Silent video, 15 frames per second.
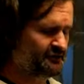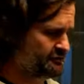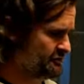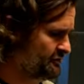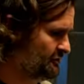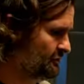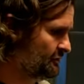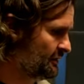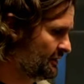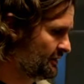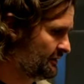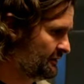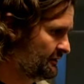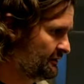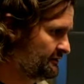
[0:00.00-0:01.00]
So
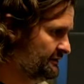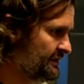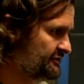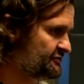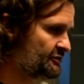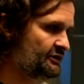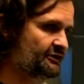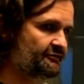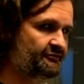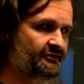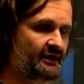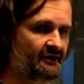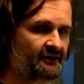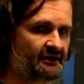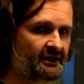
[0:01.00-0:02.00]
there's only
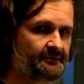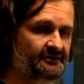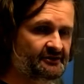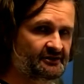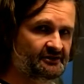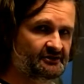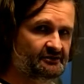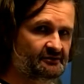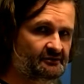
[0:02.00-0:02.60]
very limited